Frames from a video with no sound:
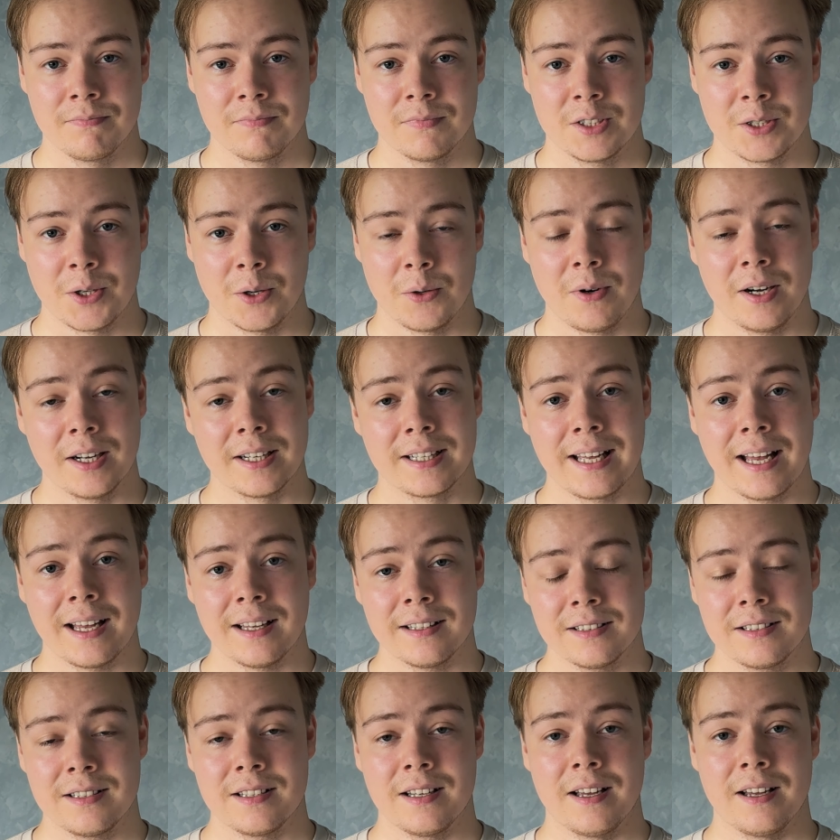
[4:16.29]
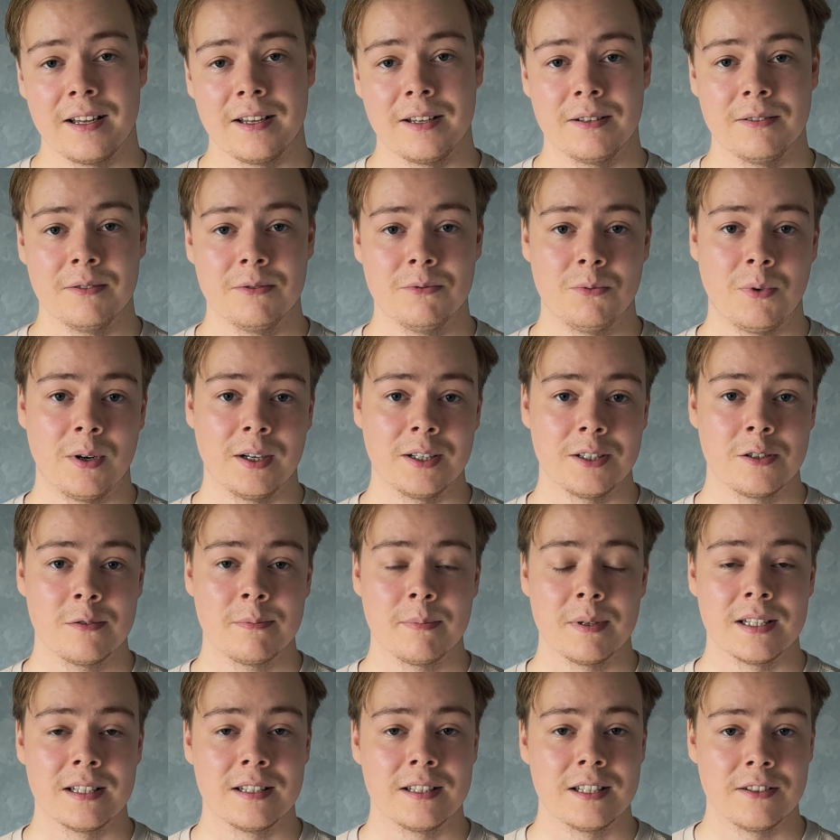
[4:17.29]
So I can't say one
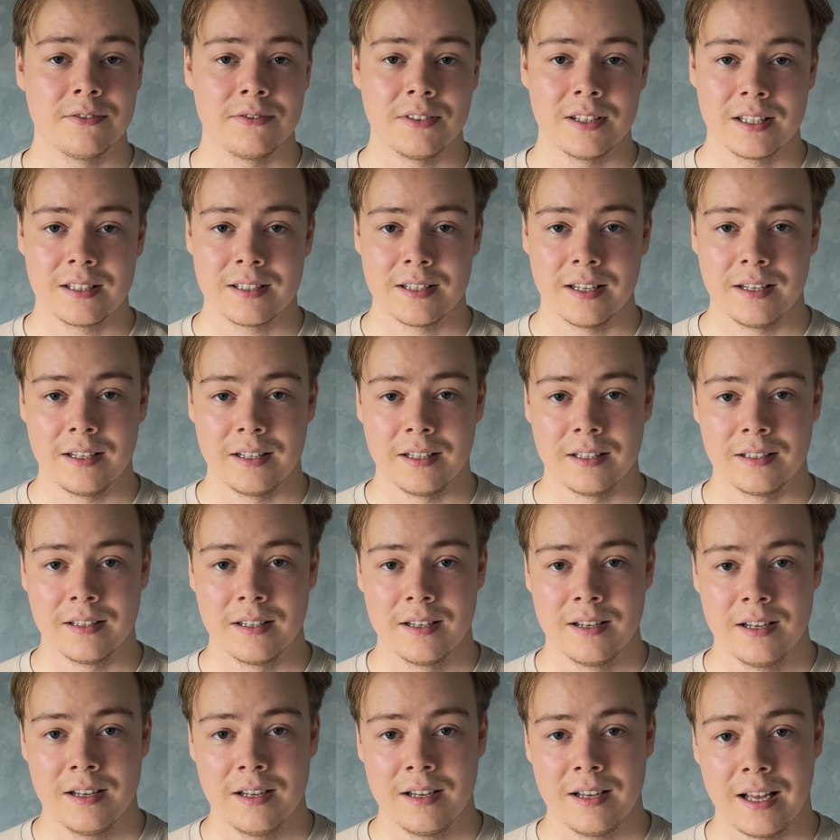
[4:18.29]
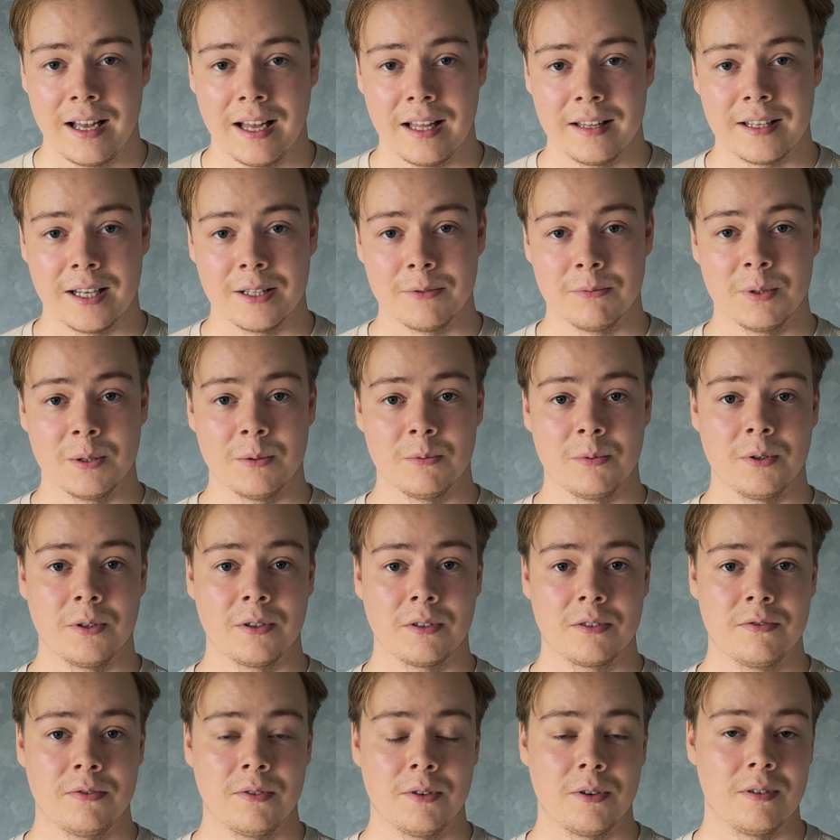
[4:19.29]
specific setting and that will
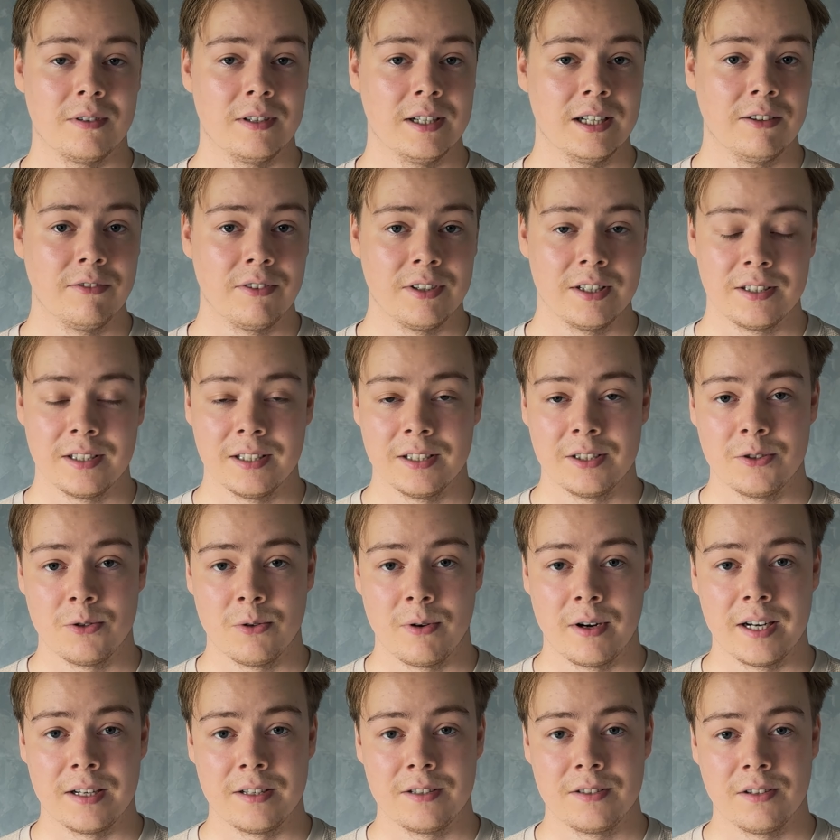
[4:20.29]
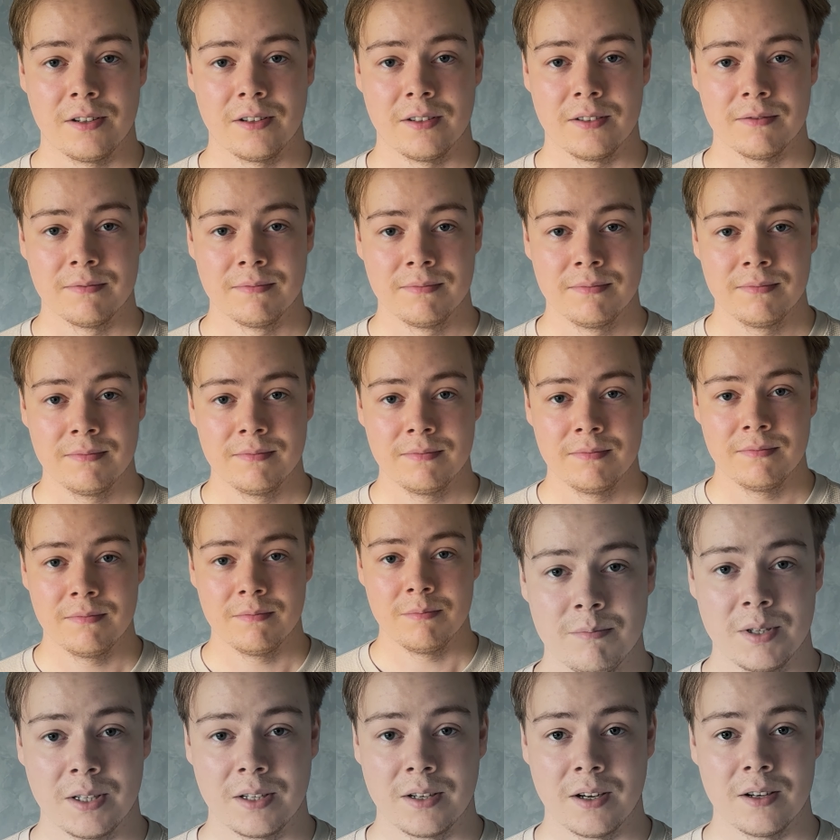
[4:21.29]
work for every situation,
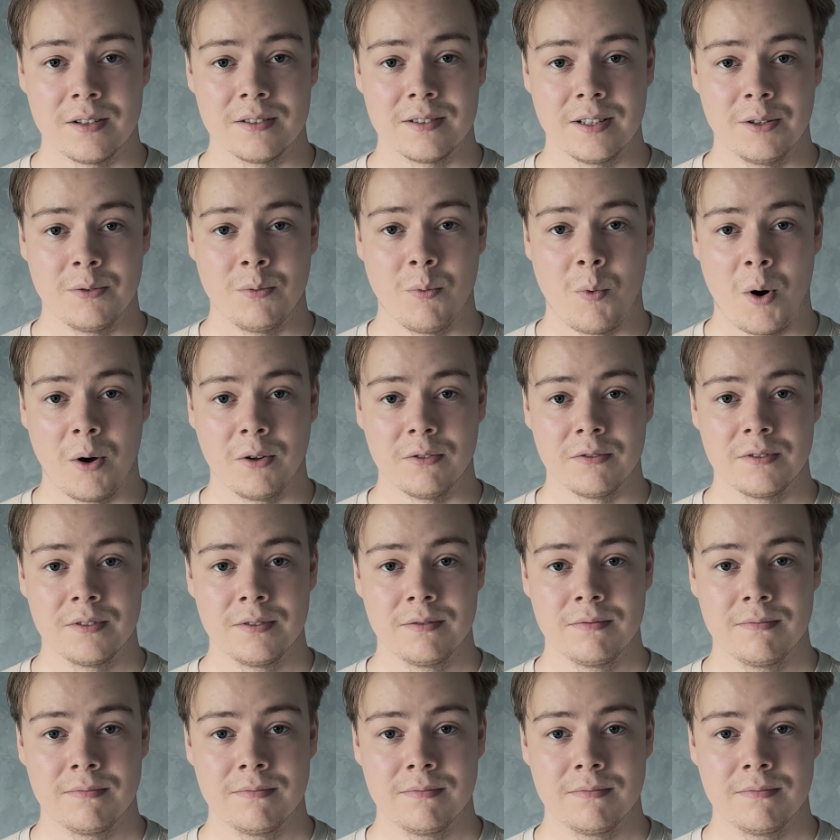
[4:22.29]
because it won't.